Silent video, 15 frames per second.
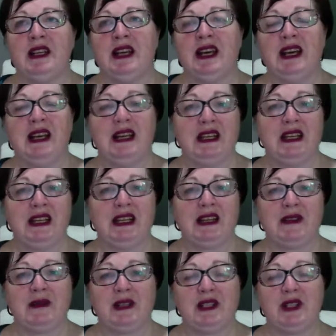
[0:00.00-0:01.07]
And the
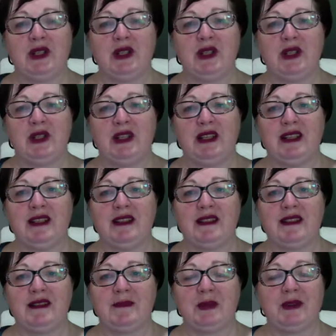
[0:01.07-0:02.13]
other one too
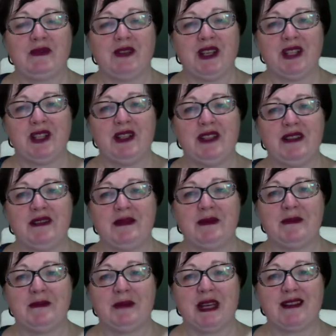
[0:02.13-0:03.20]
is
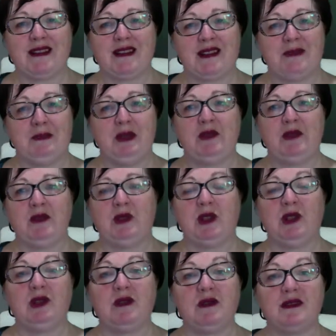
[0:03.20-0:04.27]
perfectionism makes us build
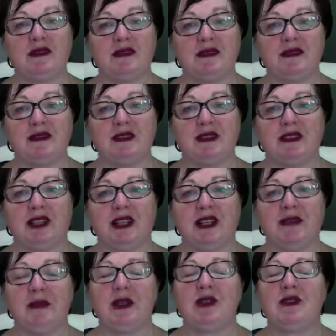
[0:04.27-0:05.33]
walls, all
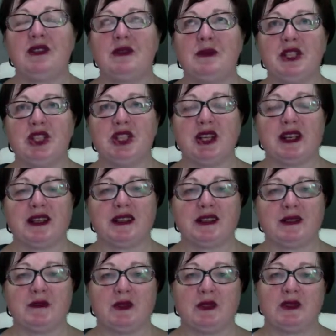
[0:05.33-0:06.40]
right, because we
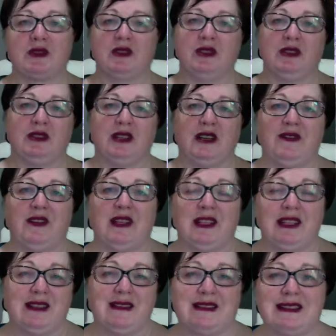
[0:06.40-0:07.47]
just walk through life
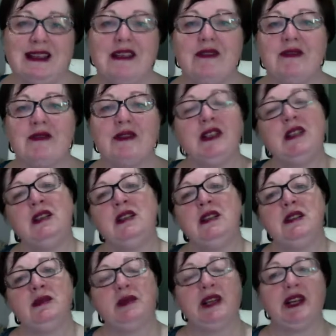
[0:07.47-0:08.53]
feeling unsafe.
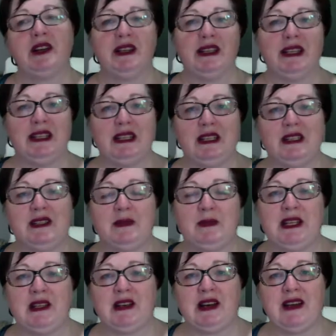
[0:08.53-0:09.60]
We don't need to
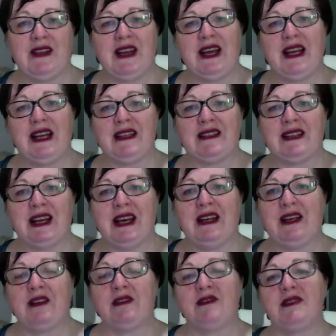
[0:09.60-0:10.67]
be like that as
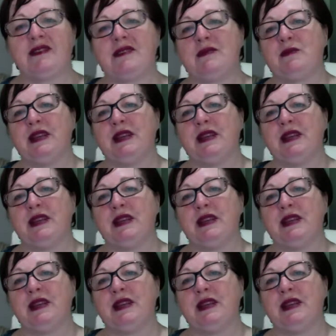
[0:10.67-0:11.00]
adults.